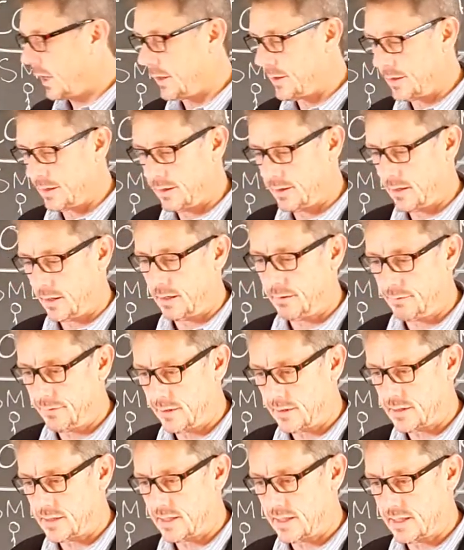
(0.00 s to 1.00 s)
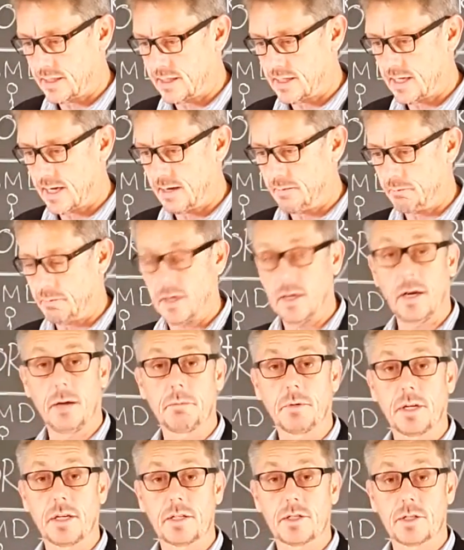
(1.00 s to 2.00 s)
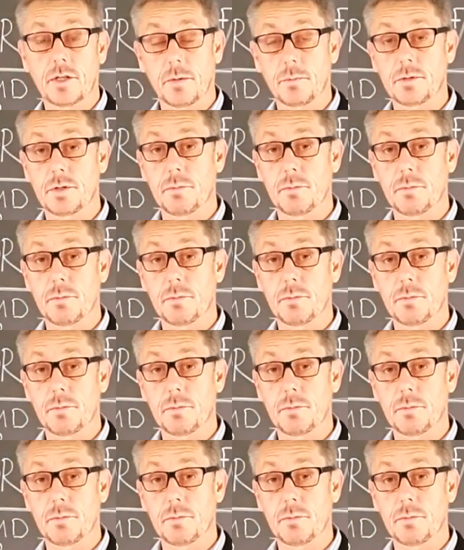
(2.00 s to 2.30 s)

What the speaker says: on the 31st of December, I'm going to stop